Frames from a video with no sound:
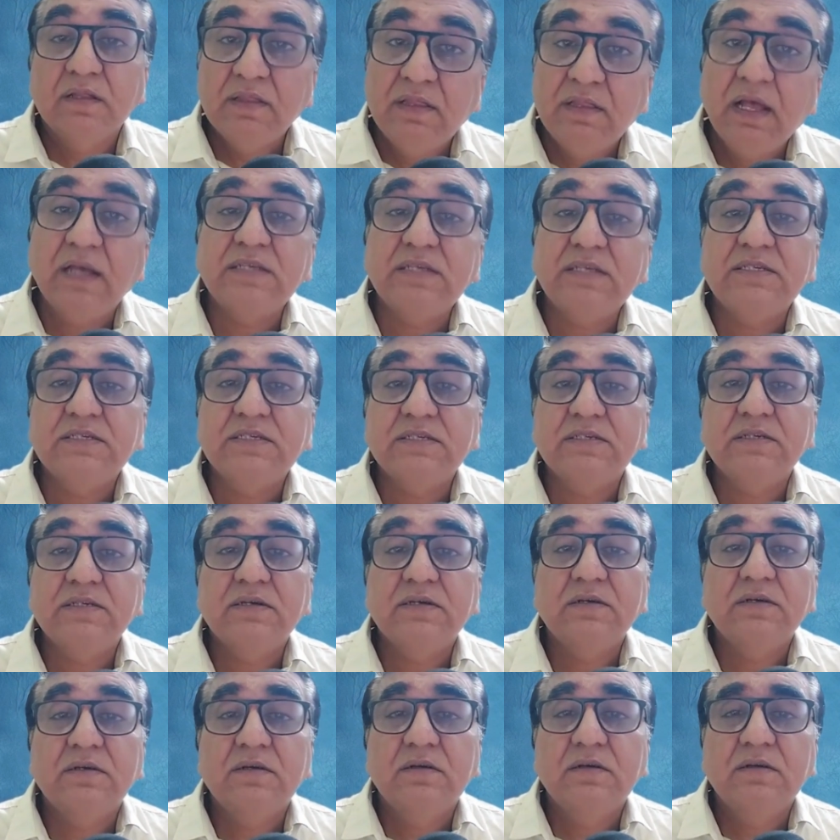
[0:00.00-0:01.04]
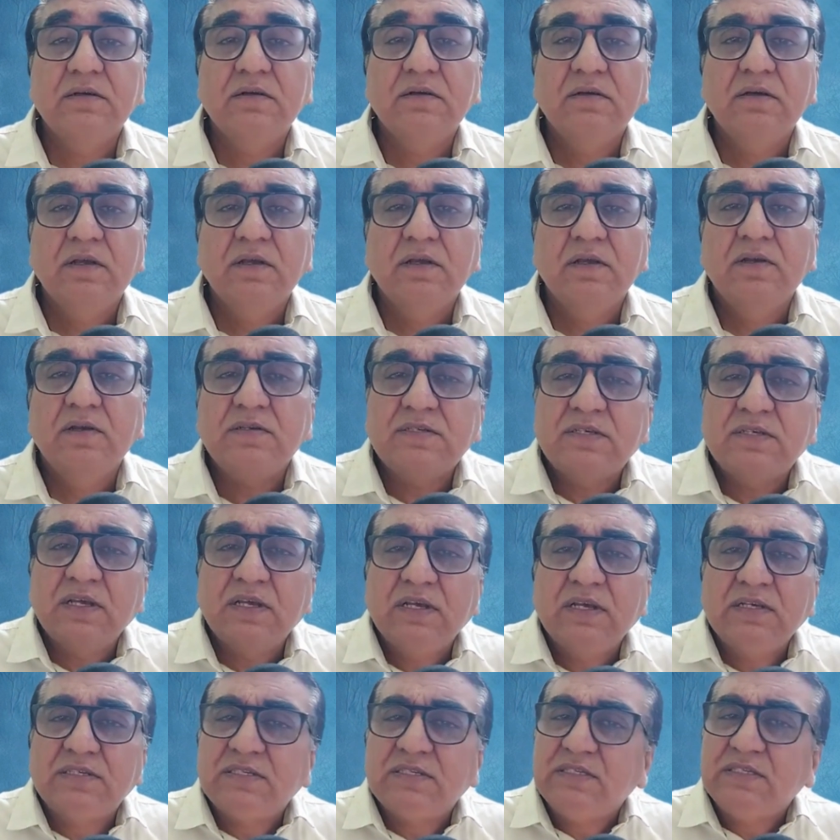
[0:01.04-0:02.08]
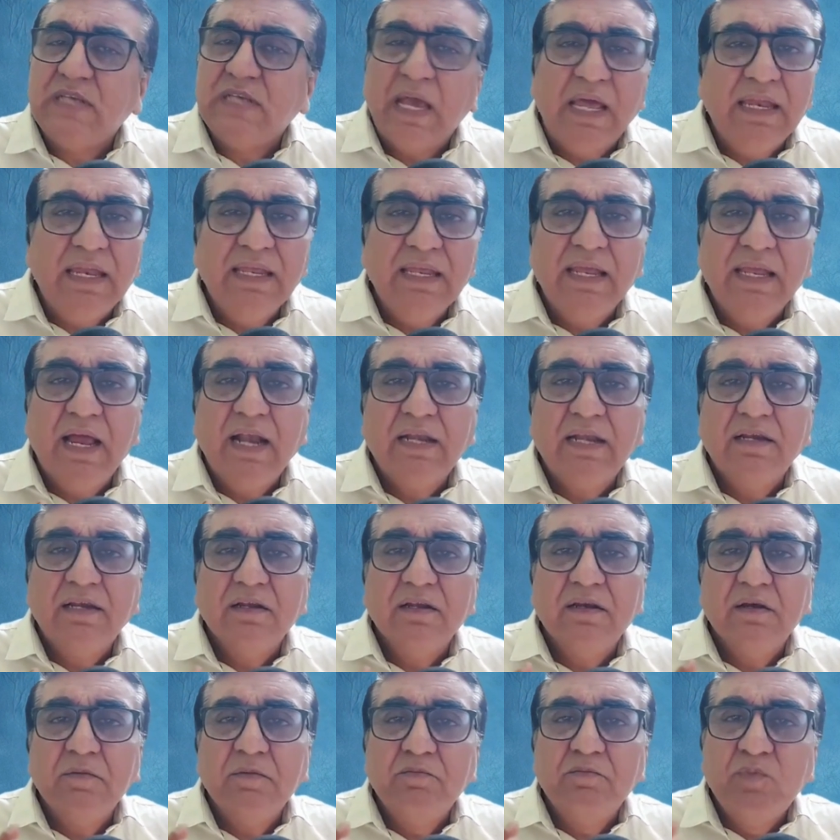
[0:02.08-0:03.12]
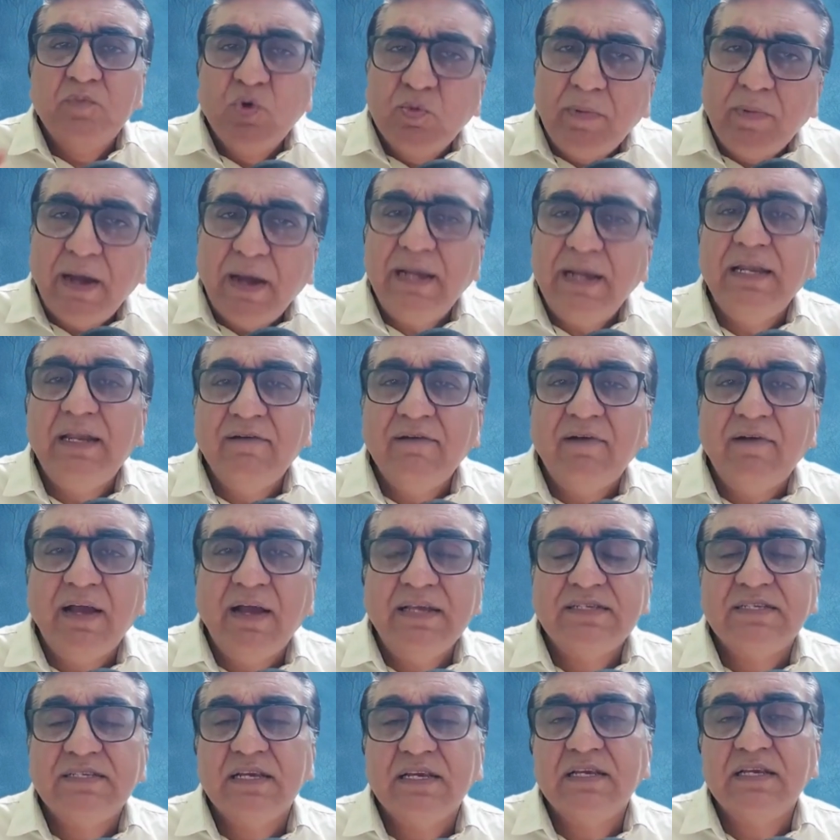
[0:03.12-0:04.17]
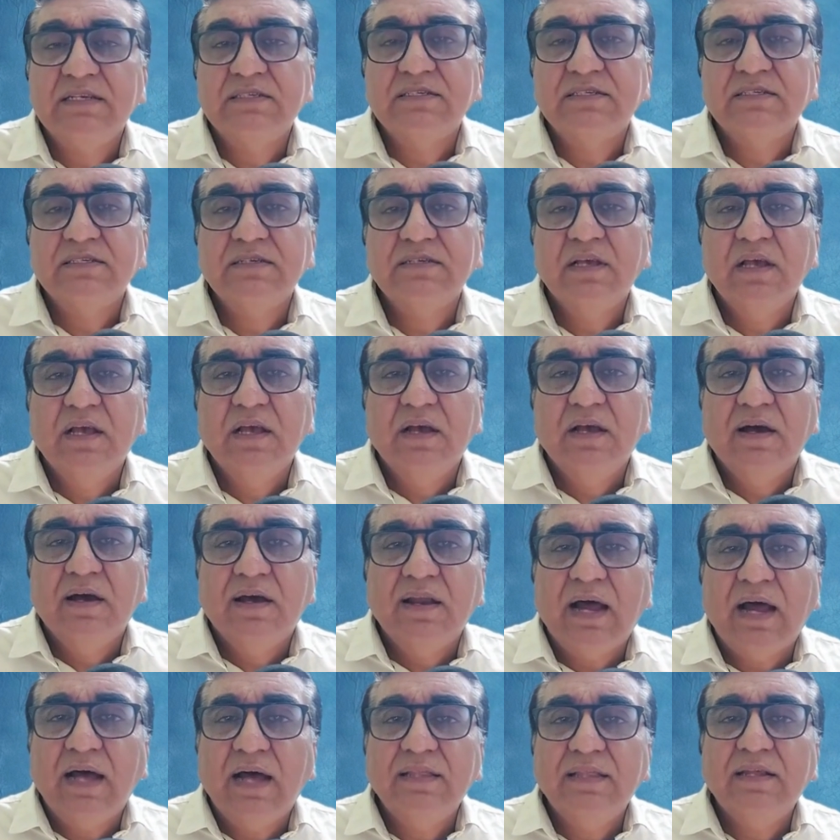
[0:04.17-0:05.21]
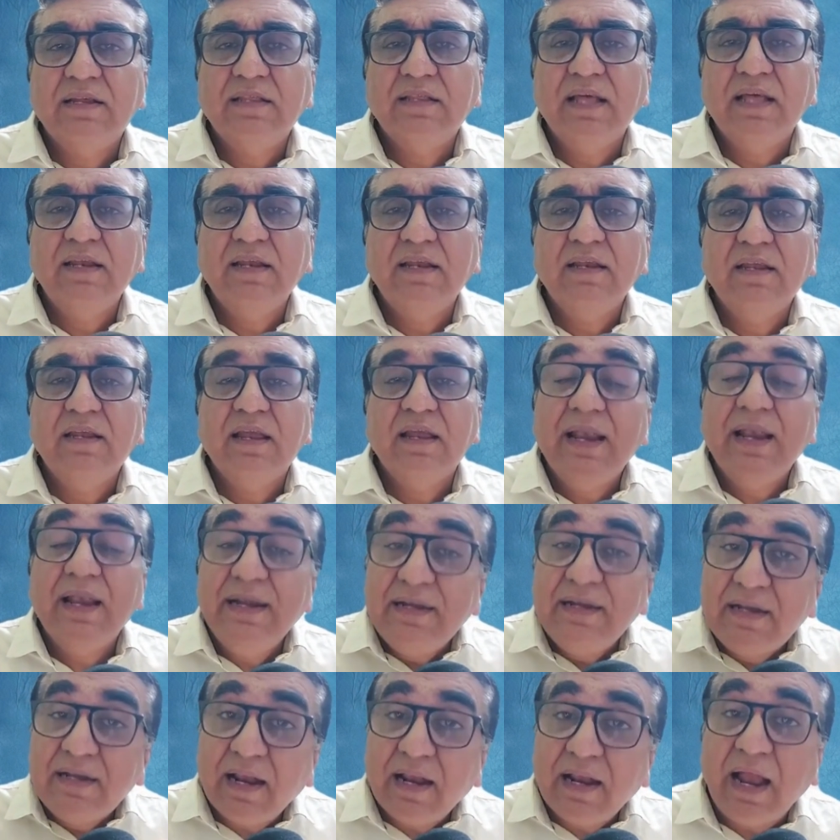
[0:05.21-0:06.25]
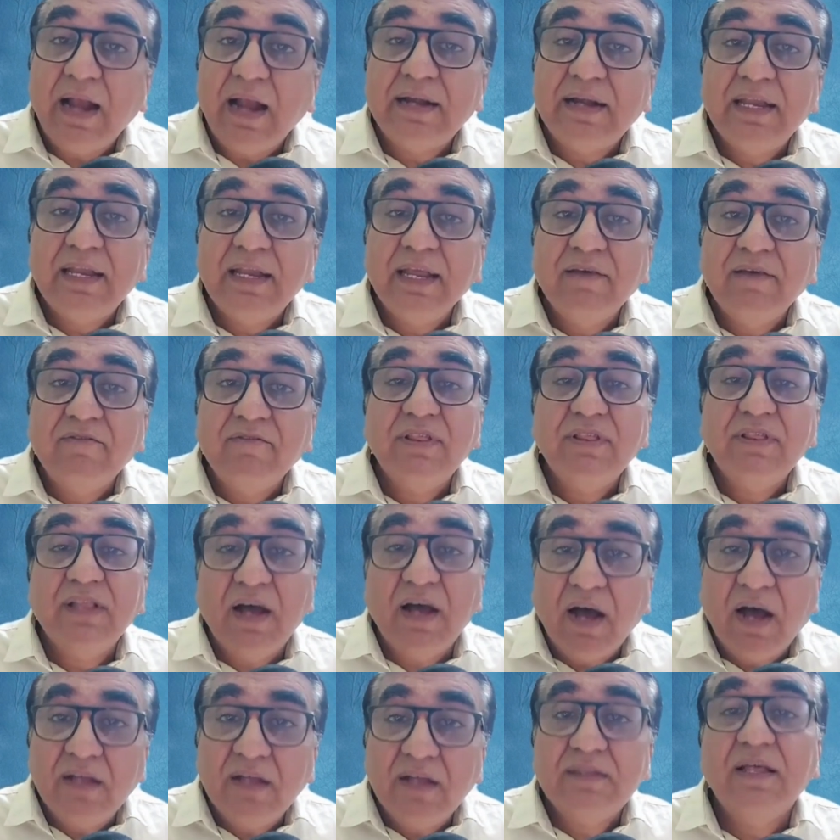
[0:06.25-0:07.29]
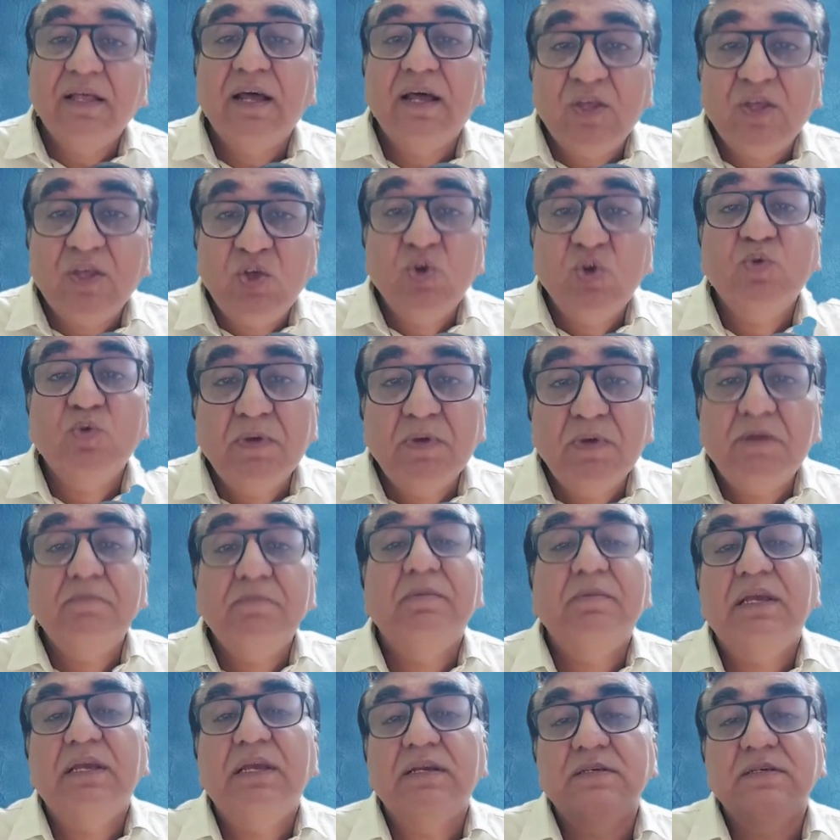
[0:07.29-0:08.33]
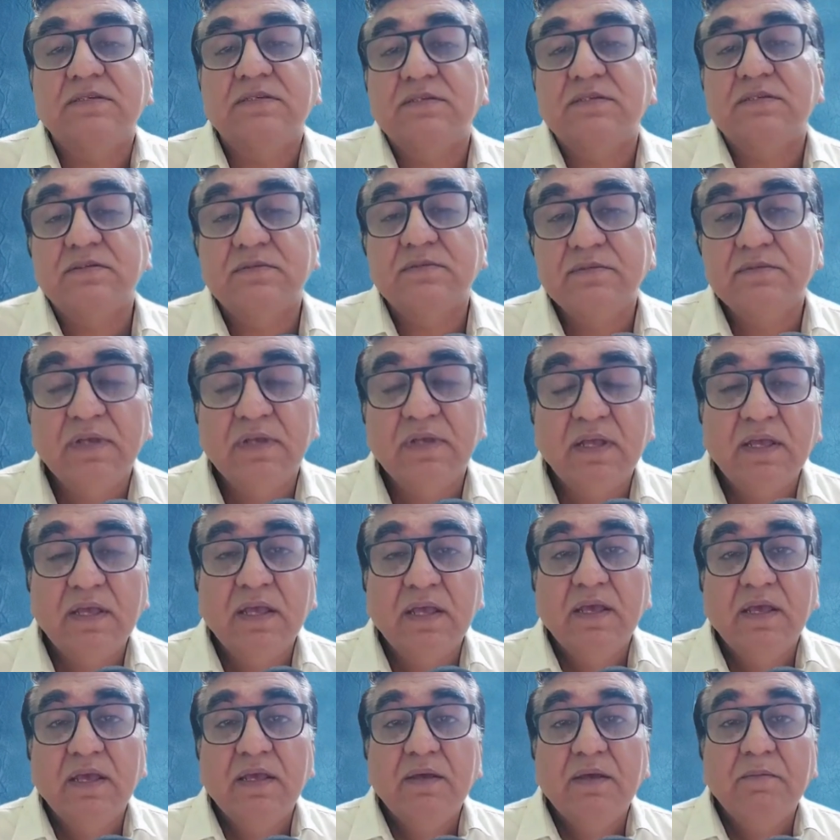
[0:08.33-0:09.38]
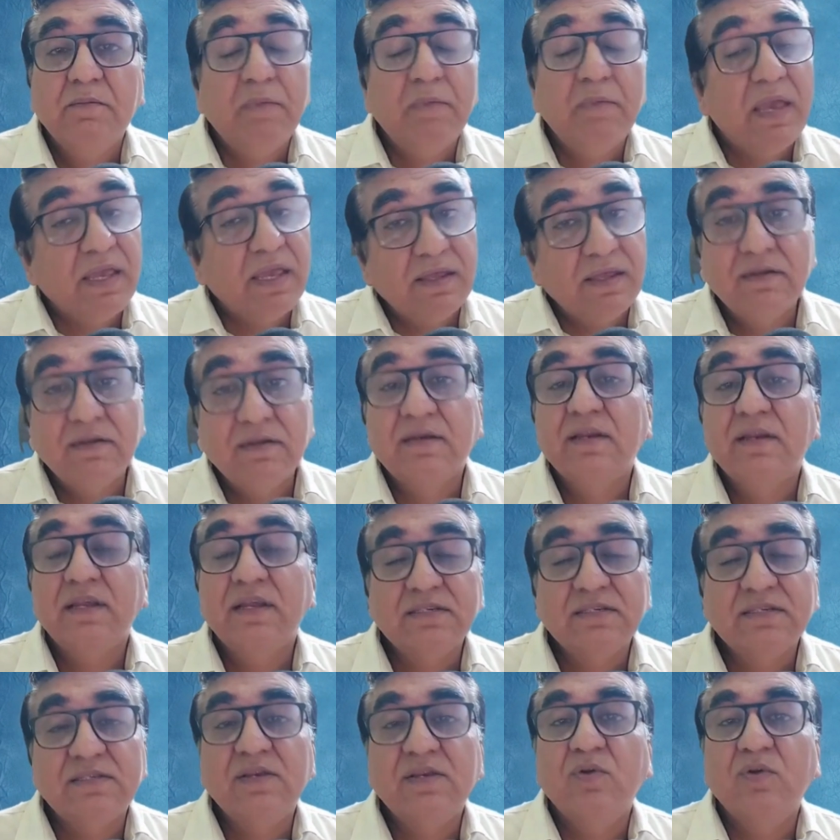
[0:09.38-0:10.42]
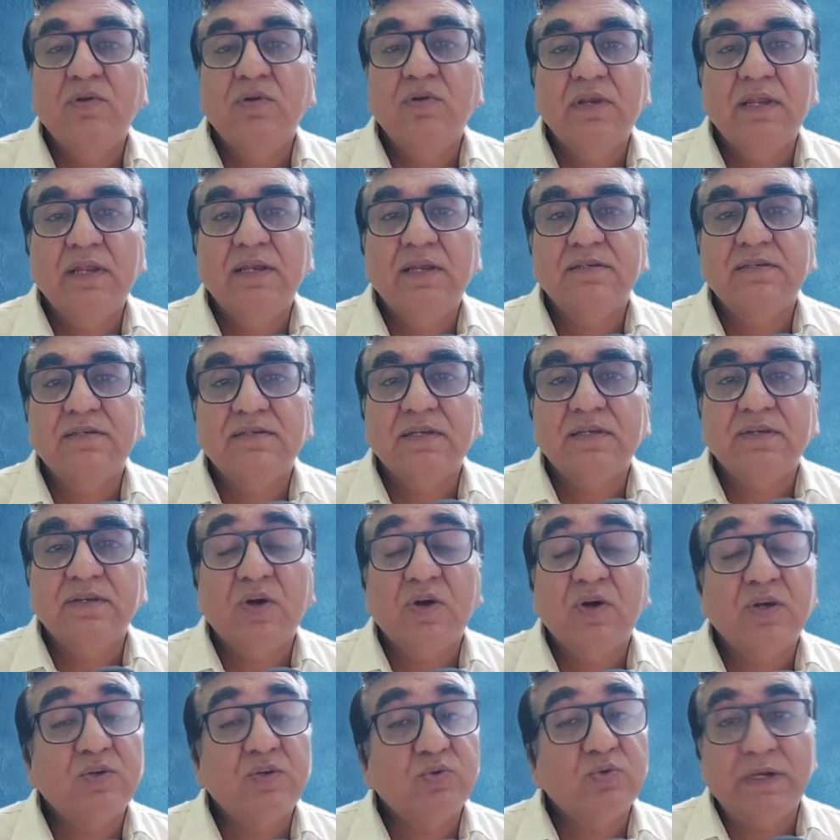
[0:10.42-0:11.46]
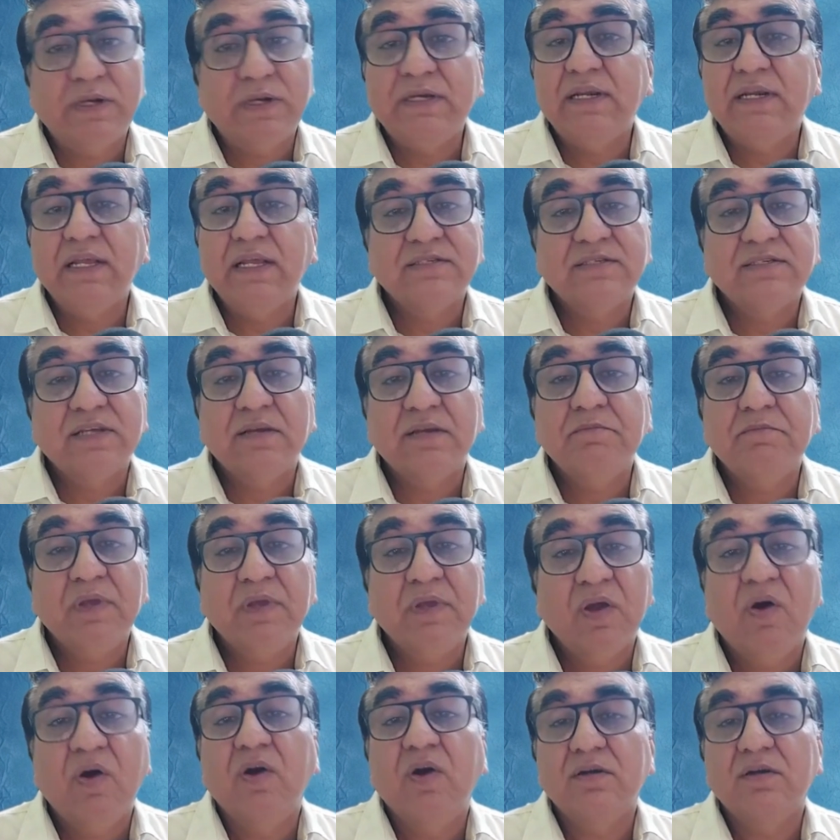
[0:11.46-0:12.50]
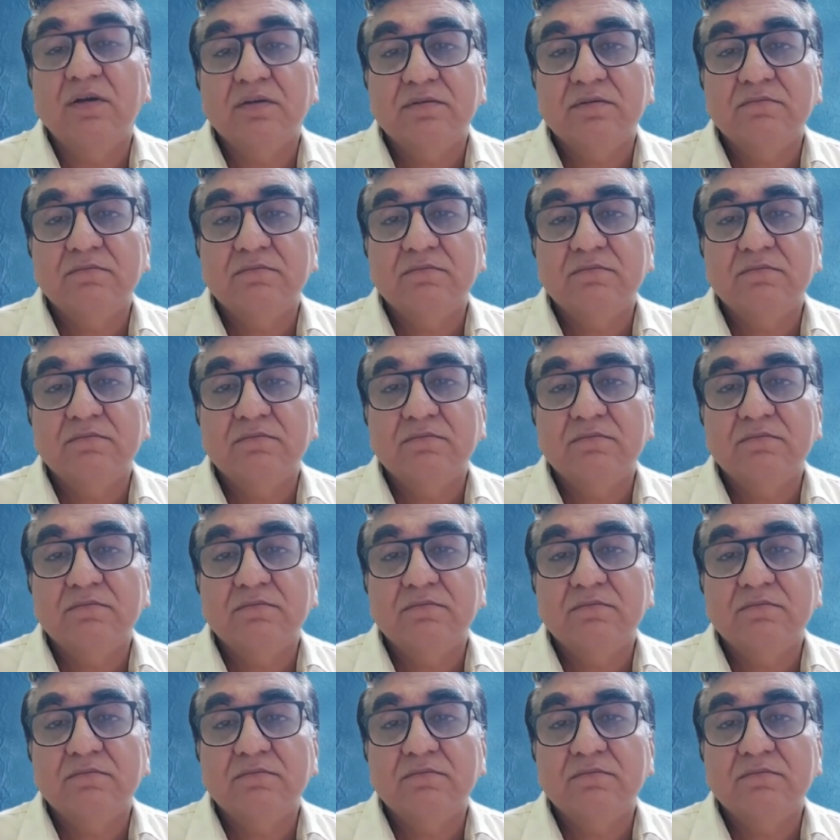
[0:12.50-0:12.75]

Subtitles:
Thus, staring at mobile devices rather than interacting with other human beings may increase loneliness in your 20s and beyond.